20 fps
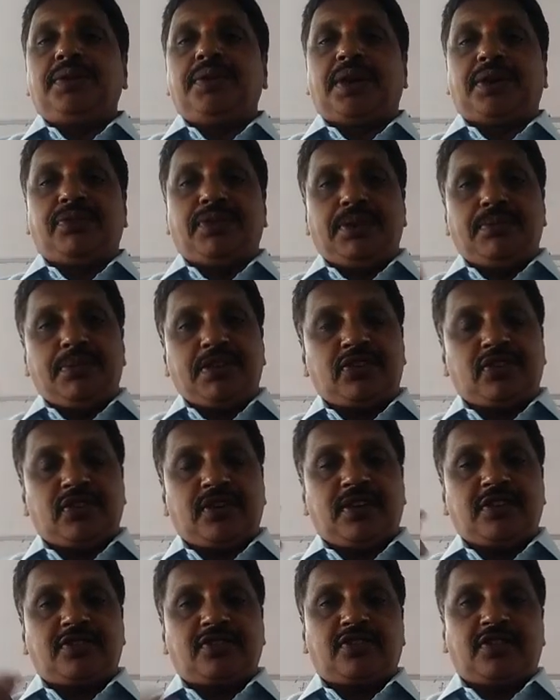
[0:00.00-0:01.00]
that we missed
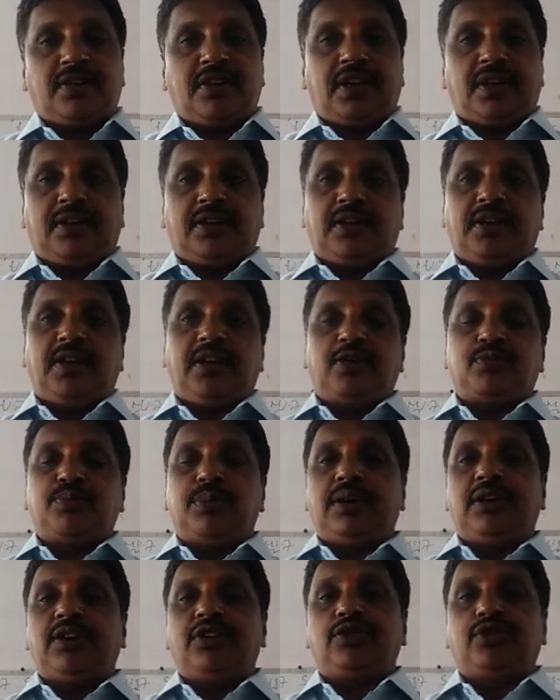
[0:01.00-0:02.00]
yesterday in
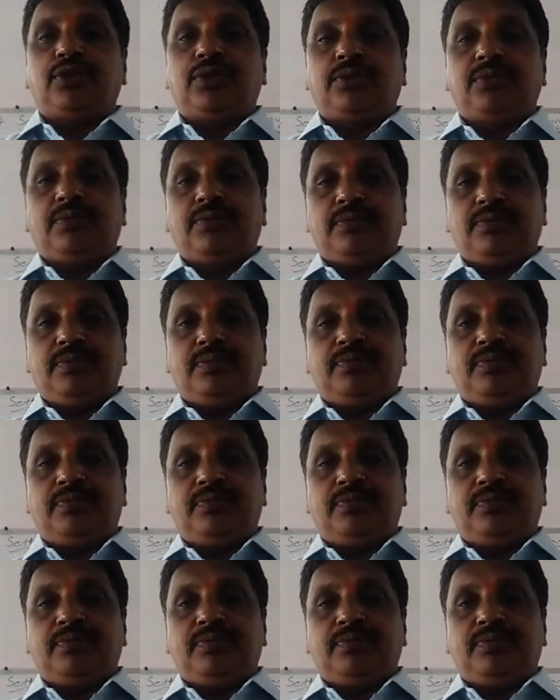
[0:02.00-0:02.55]
explanation,